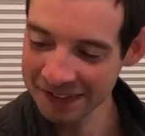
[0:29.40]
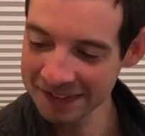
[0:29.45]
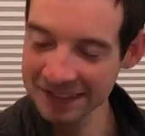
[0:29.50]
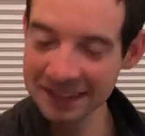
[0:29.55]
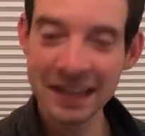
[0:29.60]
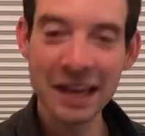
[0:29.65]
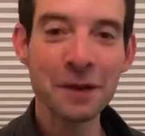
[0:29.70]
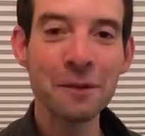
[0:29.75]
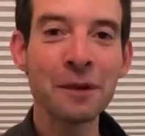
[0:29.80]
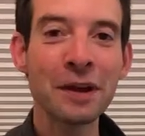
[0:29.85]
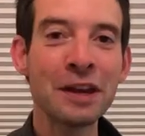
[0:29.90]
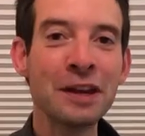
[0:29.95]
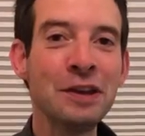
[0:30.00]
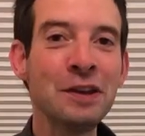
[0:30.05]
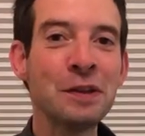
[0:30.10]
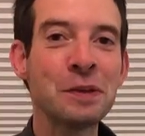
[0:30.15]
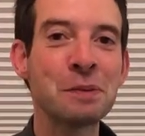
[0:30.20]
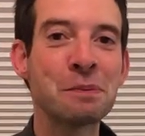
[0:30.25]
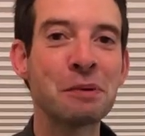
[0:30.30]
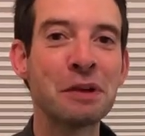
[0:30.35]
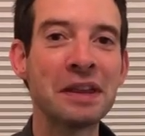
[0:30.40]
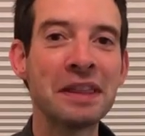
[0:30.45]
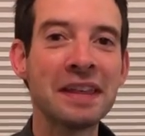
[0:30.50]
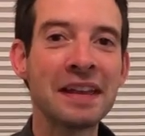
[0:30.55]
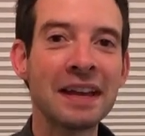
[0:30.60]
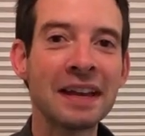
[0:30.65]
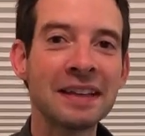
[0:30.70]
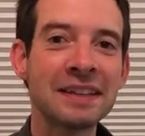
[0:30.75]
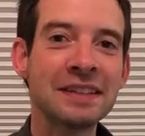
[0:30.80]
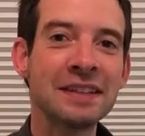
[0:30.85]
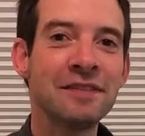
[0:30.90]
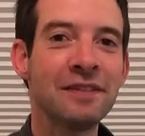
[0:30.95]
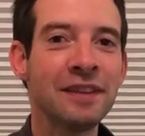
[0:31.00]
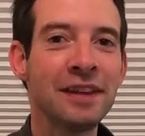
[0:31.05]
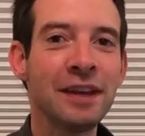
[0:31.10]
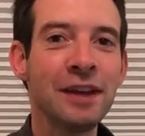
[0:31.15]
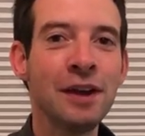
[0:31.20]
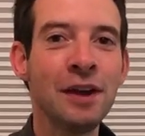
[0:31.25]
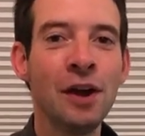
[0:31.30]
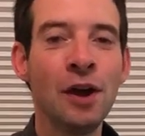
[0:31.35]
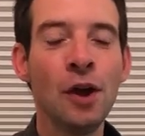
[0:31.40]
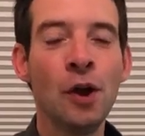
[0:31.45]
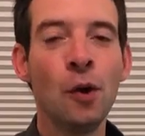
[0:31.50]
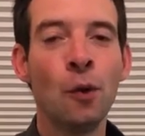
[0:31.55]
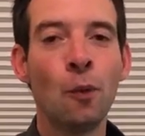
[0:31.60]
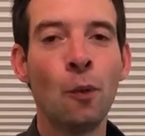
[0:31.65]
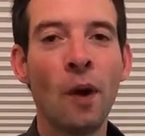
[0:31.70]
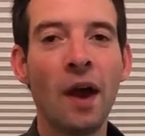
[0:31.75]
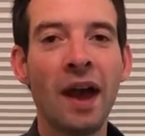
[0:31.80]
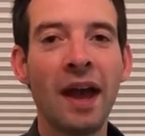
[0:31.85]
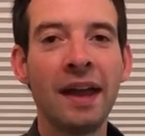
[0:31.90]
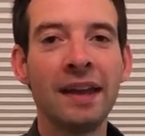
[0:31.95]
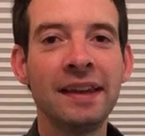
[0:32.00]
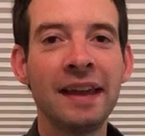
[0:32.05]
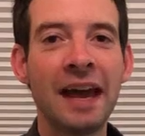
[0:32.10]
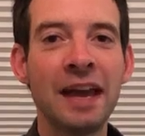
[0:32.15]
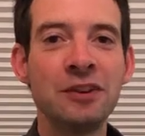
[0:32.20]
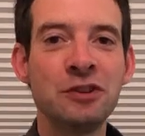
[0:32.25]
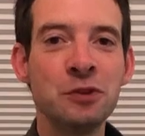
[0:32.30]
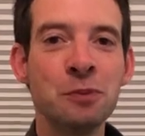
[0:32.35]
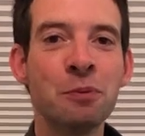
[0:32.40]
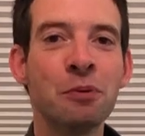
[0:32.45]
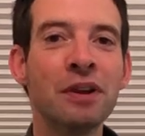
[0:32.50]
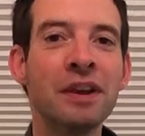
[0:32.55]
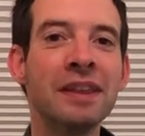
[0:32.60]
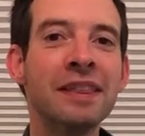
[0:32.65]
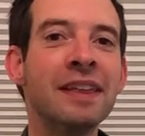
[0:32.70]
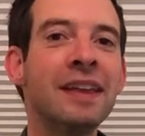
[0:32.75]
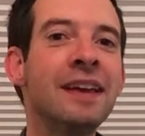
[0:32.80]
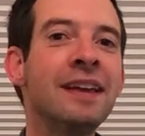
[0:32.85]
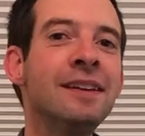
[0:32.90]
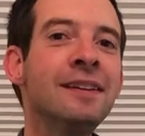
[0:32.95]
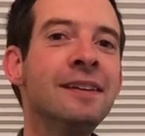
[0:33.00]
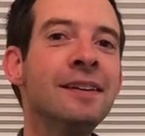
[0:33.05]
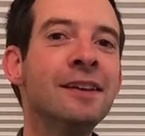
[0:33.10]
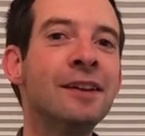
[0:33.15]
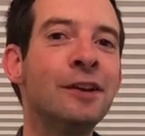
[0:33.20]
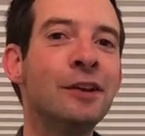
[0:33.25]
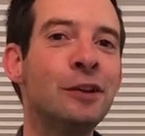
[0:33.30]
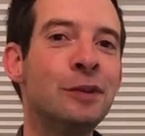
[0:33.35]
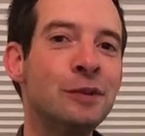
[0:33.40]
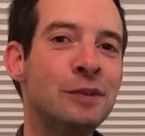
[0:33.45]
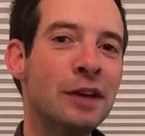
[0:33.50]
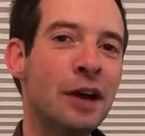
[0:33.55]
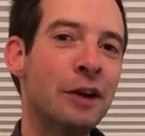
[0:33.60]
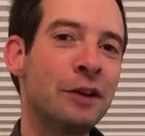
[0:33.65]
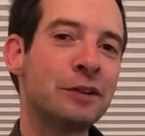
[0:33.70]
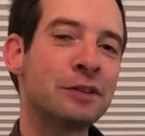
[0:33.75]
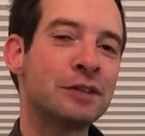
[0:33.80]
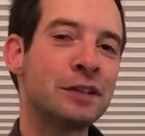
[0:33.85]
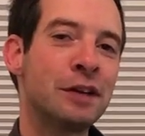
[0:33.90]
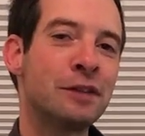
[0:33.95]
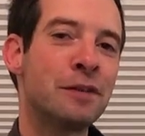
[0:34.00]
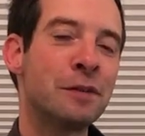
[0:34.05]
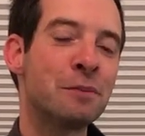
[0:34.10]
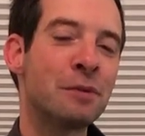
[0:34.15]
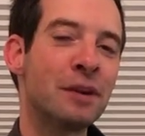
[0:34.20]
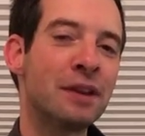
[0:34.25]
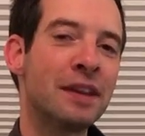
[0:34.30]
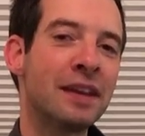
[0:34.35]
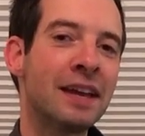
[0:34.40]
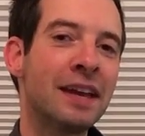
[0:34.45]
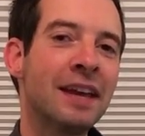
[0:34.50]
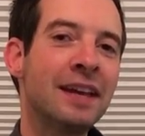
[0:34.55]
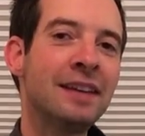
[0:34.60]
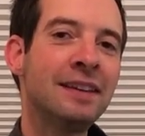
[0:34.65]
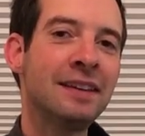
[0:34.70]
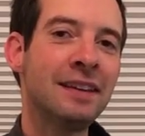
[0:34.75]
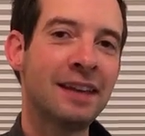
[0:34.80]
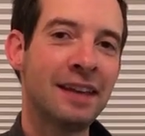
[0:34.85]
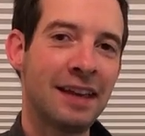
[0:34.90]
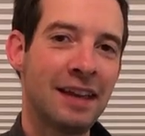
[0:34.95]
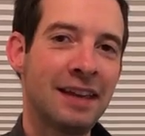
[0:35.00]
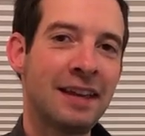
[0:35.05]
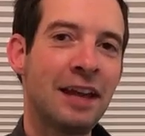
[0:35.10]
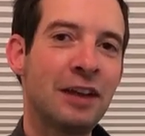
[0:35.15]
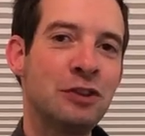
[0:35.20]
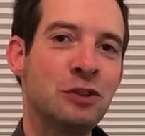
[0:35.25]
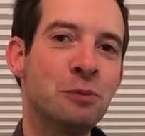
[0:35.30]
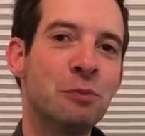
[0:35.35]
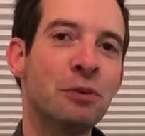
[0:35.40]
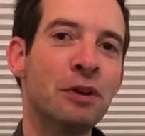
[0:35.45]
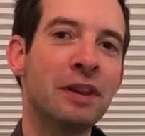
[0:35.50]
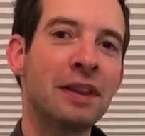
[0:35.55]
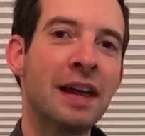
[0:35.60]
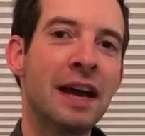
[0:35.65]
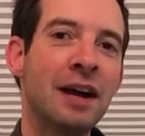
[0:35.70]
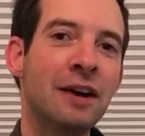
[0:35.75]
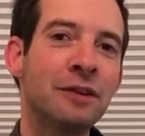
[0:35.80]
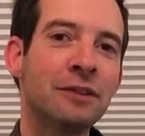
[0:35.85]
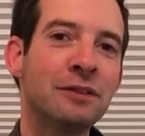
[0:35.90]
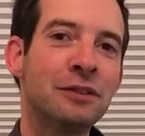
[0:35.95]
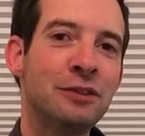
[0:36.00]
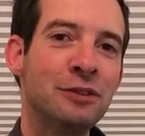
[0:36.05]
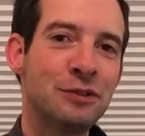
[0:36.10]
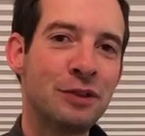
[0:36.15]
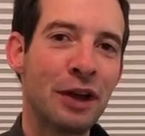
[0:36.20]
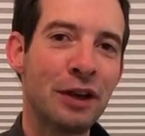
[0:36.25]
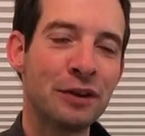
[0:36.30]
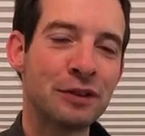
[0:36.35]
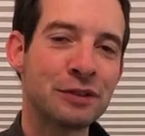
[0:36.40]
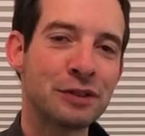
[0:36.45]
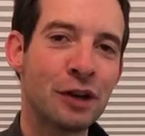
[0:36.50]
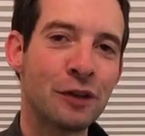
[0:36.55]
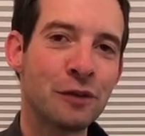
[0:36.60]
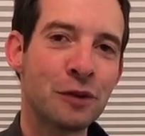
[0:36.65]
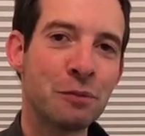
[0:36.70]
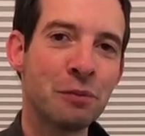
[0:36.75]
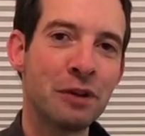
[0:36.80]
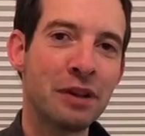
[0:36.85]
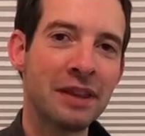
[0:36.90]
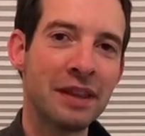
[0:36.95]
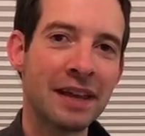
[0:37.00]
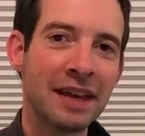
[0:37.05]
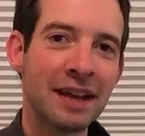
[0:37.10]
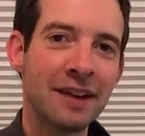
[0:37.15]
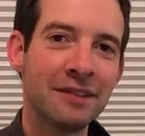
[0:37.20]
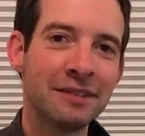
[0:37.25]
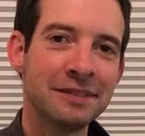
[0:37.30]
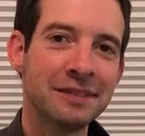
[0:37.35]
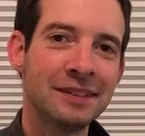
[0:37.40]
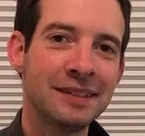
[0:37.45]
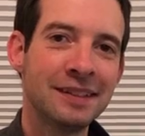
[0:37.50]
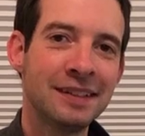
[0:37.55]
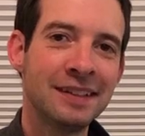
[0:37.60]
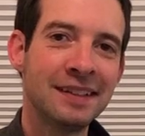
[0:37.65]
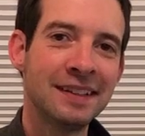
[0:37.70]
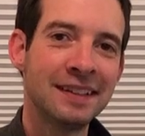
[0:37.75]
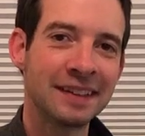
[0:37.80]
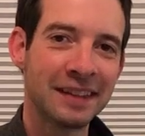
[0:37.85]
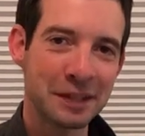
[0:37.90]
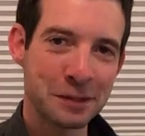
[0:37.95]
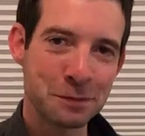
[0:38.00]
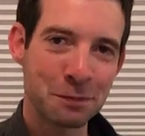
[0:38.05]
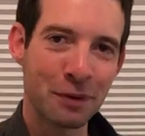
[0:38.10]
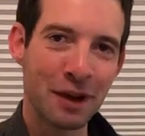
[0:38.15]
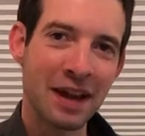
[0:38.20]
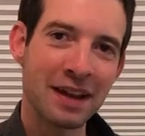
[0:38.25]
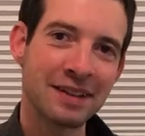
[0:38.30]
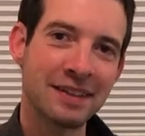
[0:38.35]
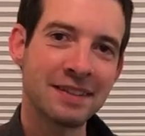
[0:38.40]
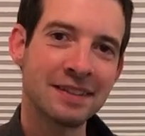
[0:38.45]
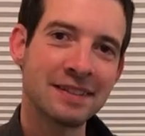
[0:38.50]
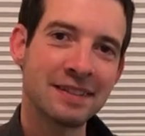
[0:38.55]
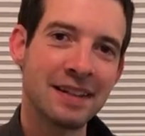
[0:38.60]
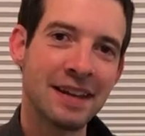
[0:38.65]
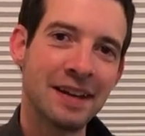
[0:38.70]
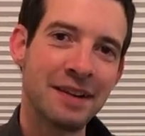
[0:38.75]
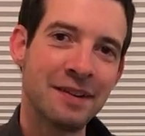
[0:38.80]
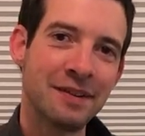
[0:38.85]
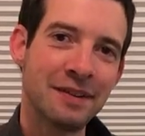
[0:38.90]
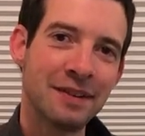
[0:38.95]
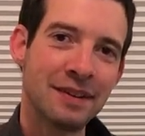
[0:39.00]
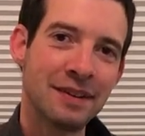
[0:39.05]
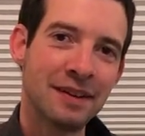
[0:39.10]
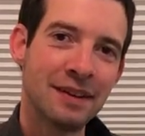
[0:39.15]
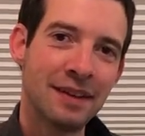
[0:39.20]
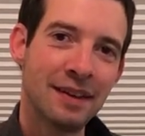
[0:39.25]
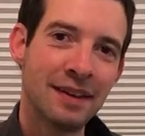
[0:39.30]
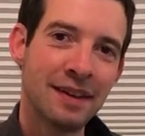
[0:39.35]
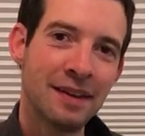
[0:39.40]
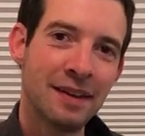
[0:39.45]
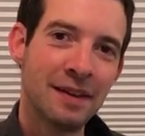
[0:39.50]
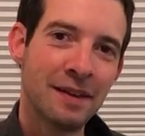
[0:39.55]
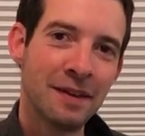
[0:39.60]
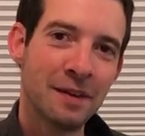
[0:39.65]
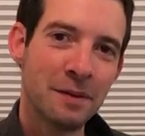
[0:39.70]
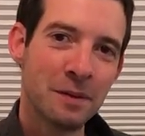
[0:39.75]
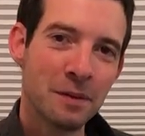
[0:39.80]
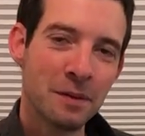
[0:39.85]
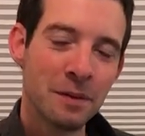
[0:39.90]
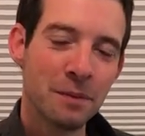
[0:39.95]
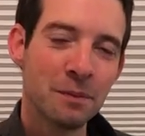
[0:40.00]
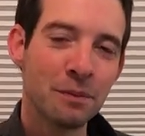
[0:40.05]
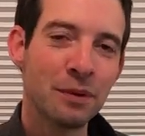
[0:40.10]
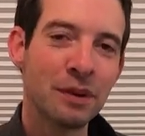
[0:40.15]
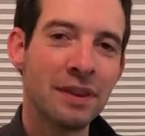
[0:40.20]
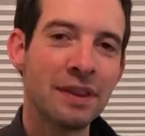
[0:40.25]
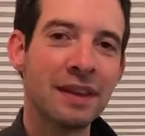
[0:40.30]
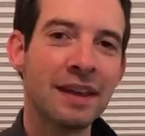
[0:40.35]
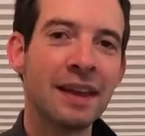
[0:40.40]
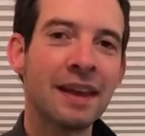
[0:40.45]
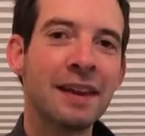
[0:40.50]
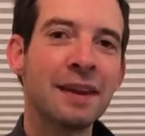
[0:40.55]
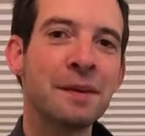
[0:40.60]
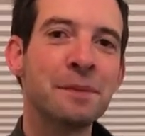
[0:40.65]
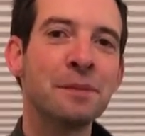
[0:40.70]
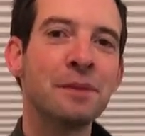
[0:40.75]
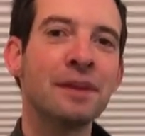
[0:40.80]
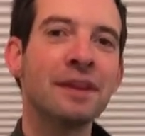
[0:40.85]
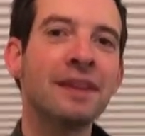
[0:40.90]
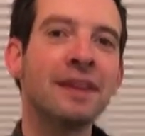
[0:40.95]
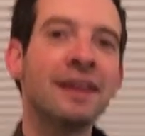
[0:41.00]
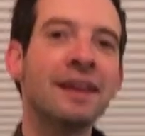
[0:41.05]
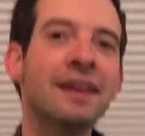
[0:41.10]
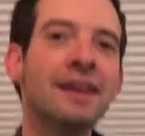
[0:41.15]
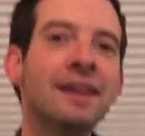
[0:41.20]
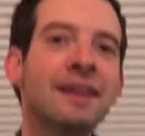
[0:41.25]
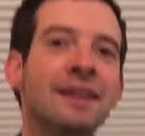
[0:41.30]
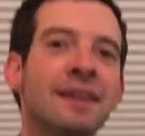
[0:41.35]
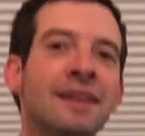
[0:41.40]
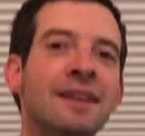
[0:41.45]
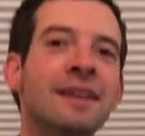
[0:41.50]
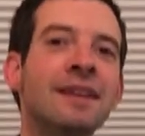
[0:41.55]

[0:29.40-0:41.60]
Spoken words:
Today we're gonna do the breathing activity when, as you breathe in, you tell yourself I'm breathing in, and as you breathe out, you tell yourself you're breathing out. Let's practice now. Breathing in, I'm breathing in.